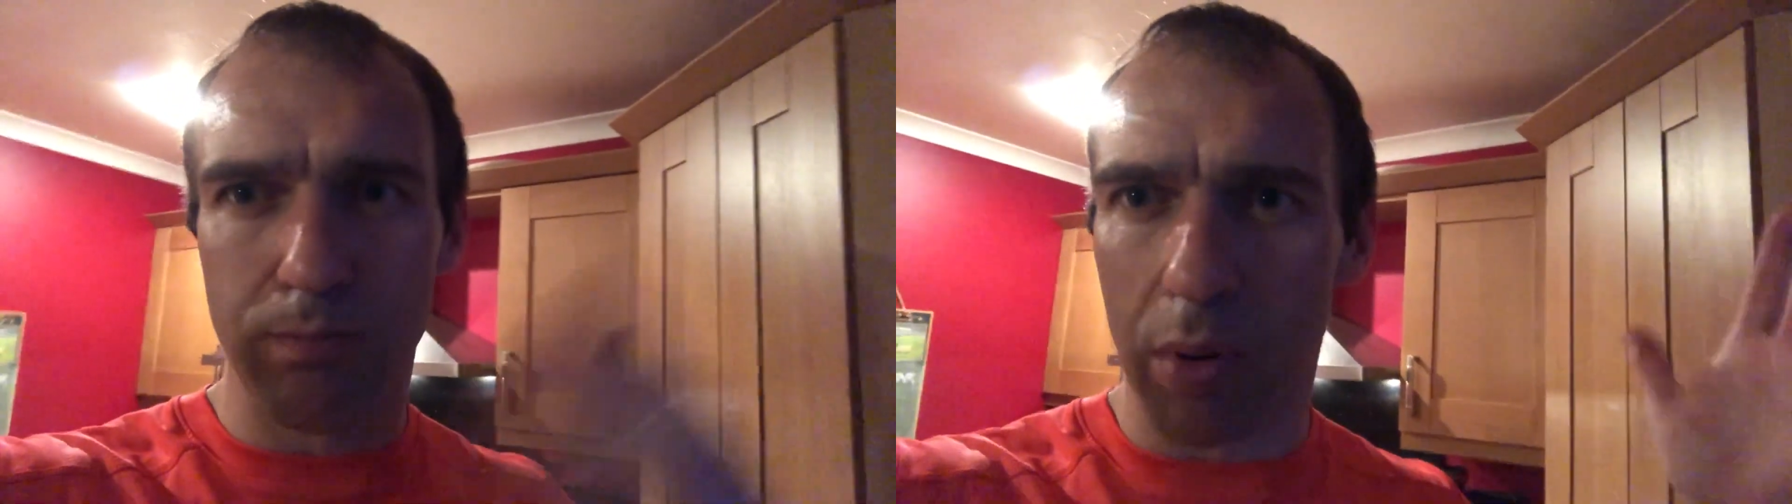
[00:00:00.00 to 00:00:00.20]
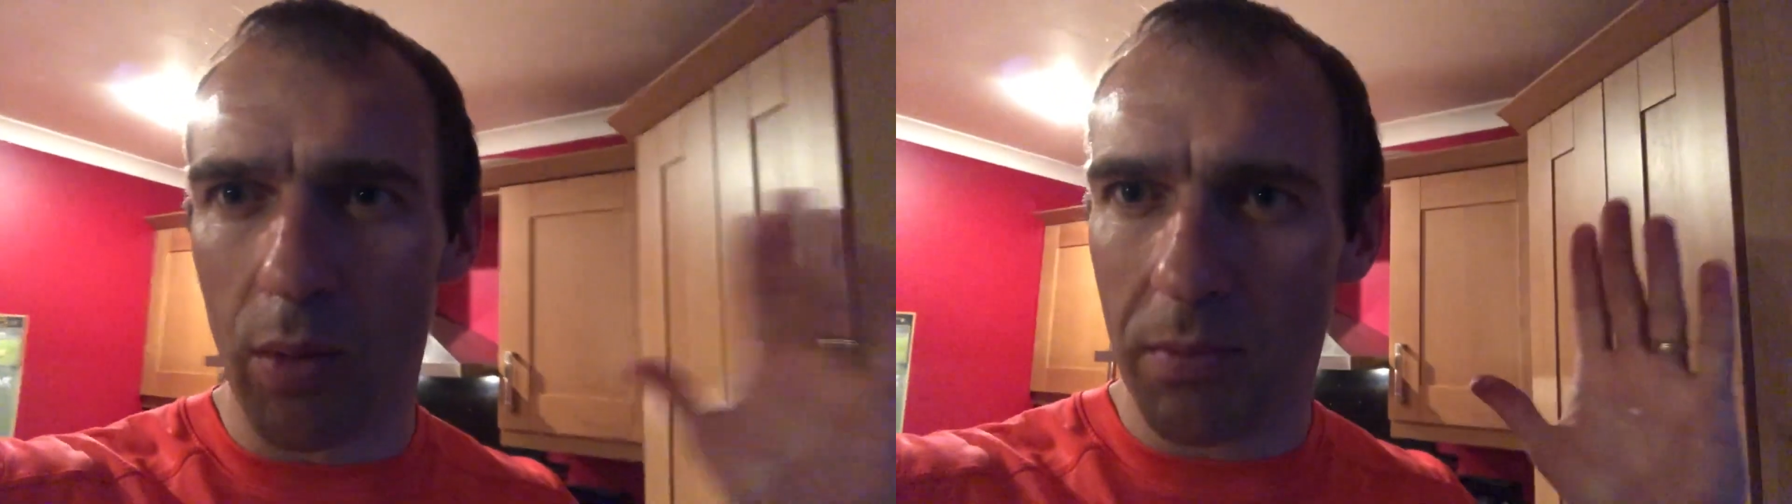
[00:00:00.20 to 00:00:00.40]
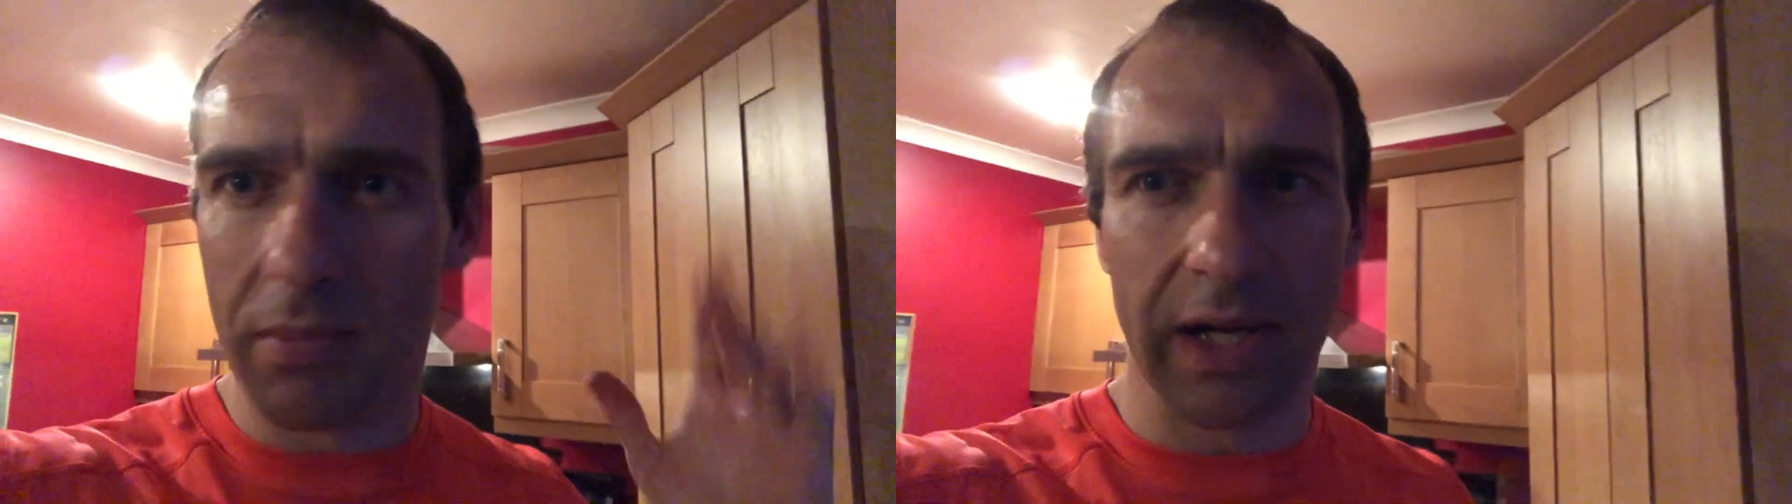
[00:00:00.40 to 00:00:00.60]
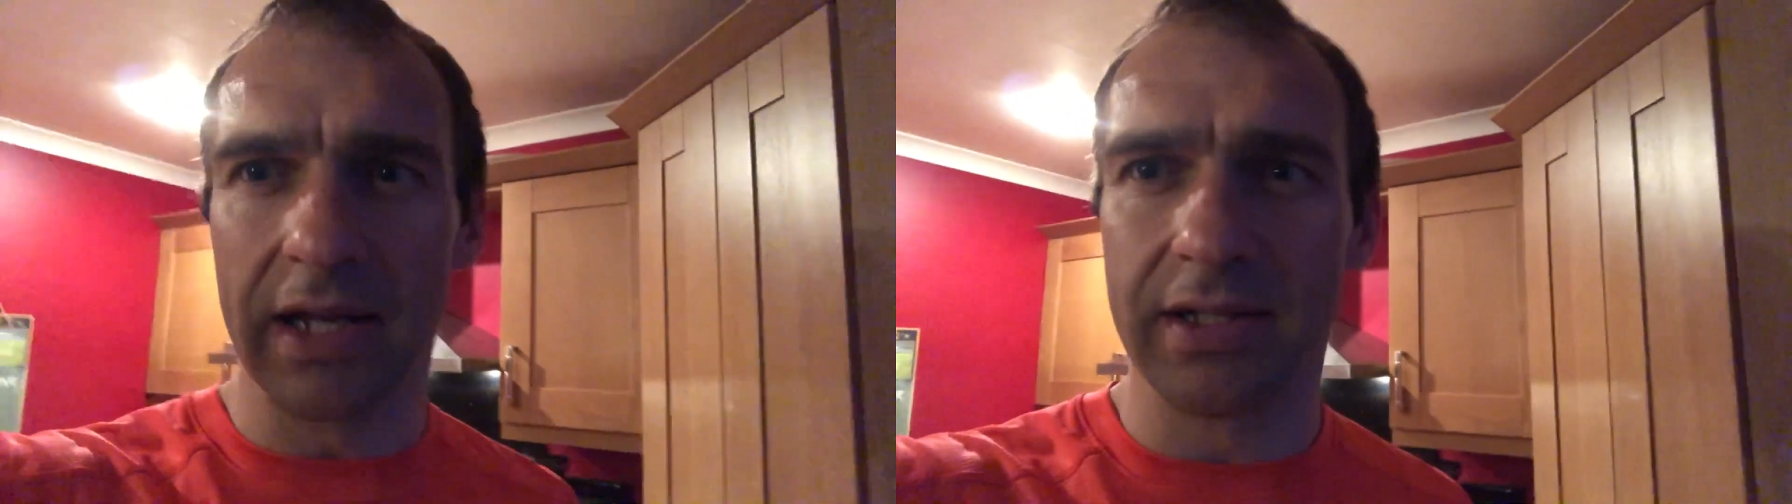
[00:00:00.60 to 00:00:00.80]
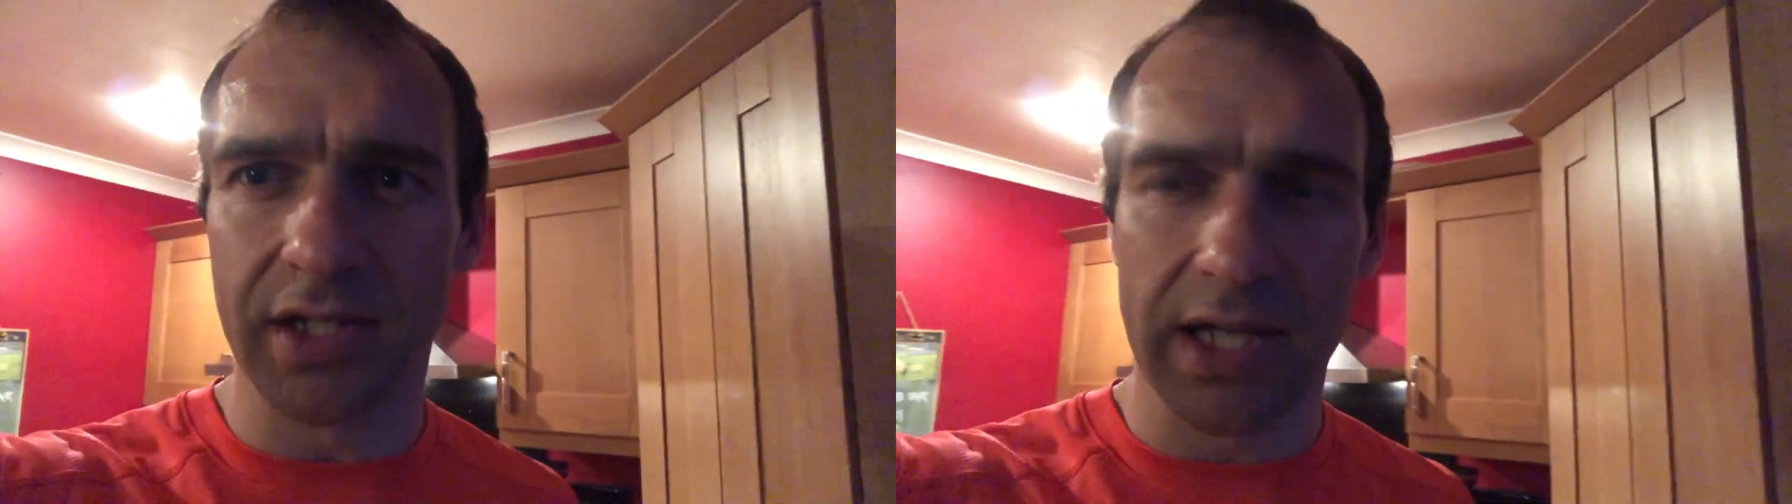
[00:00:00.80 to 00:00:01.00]
boom, and
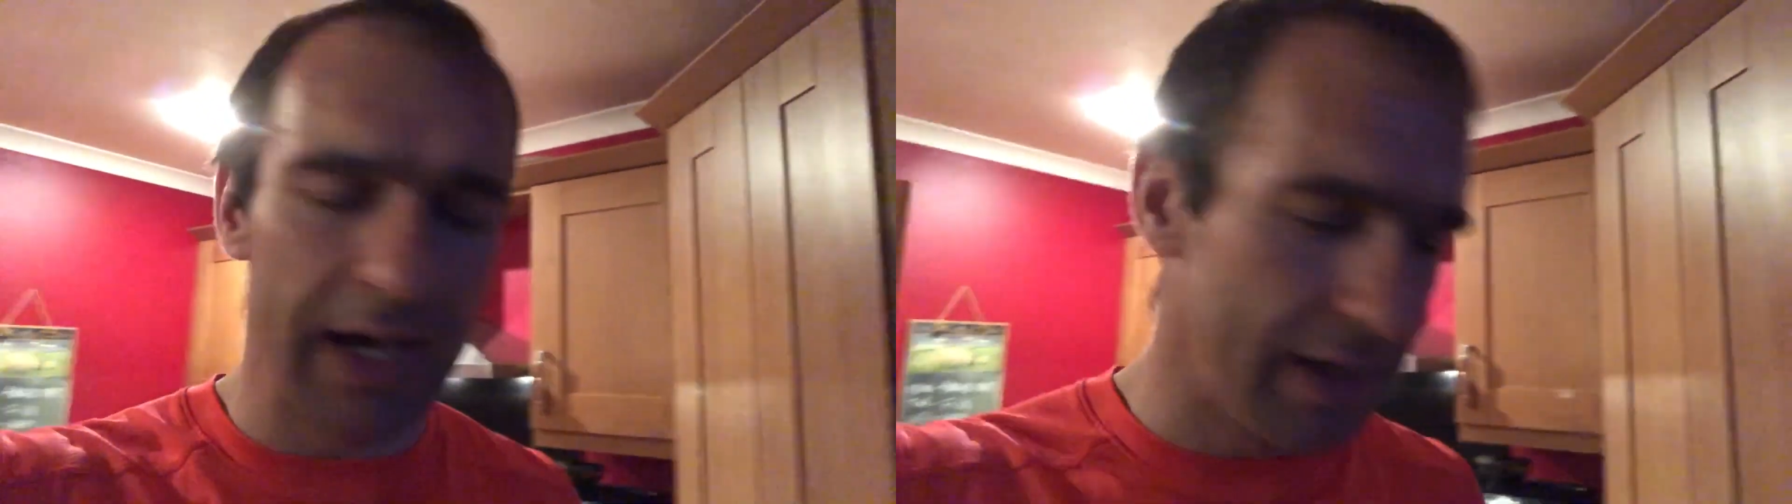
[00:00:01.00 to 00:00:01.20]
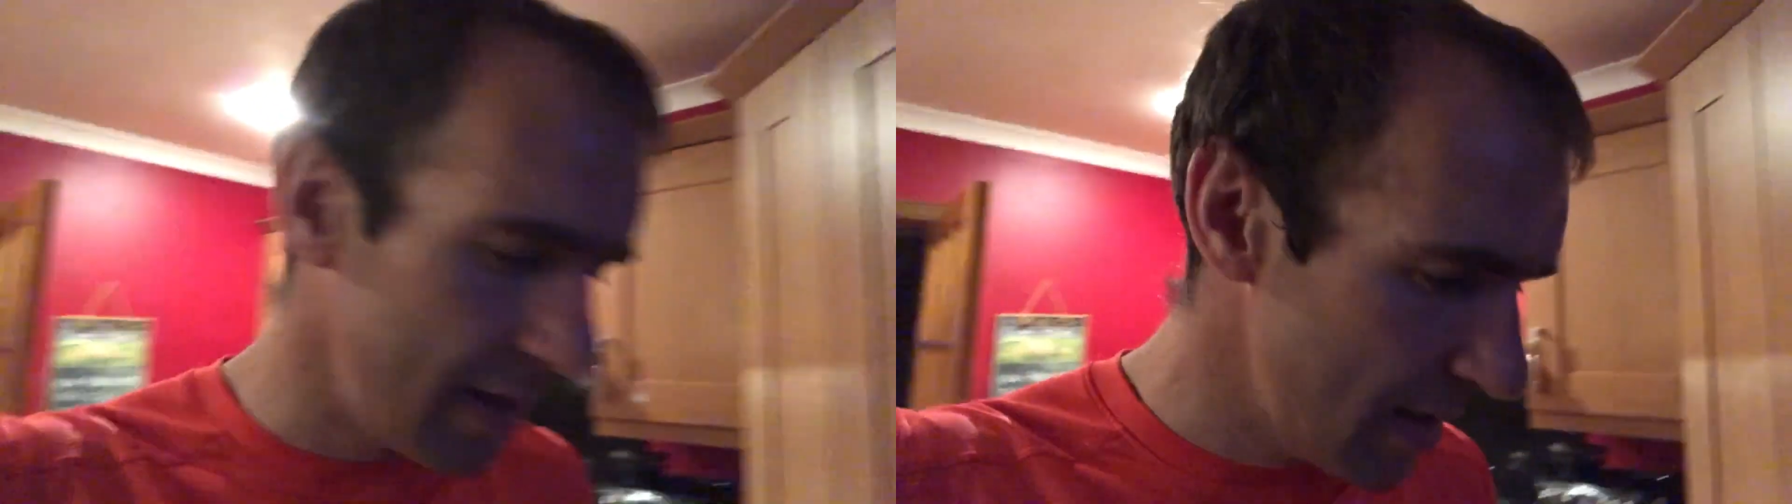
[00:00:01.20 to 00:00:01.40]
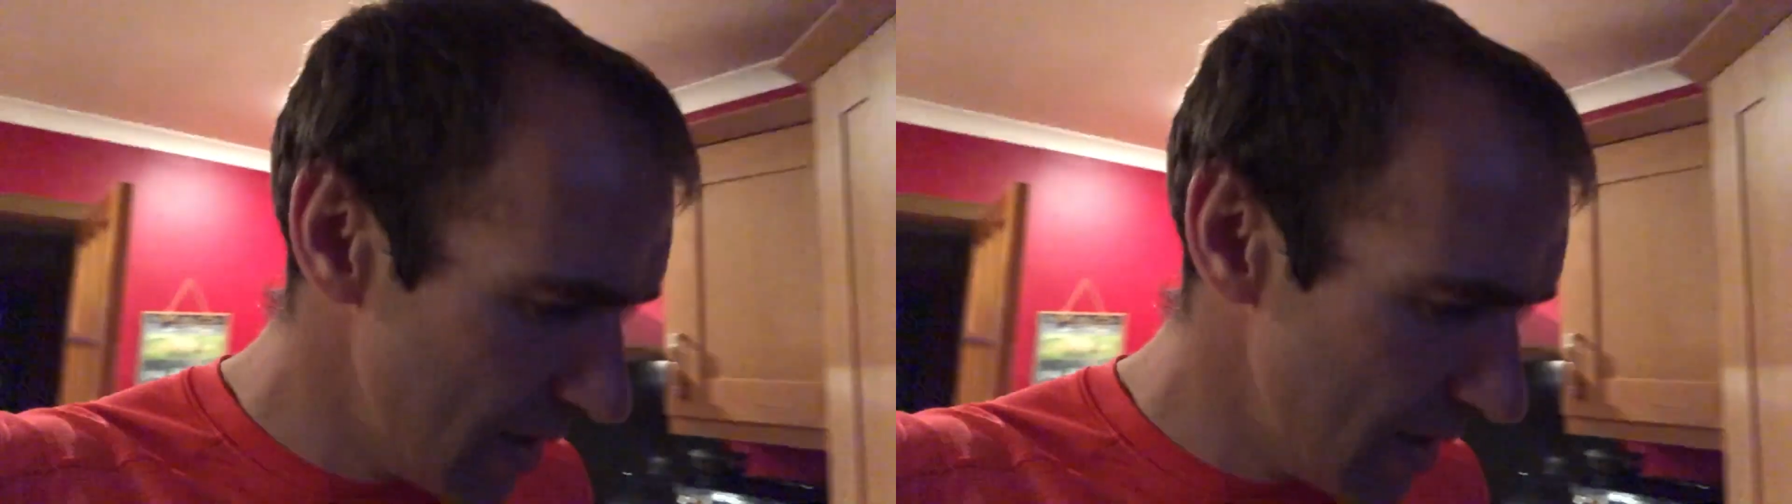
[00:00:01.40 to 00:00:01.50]
it'll just handle it.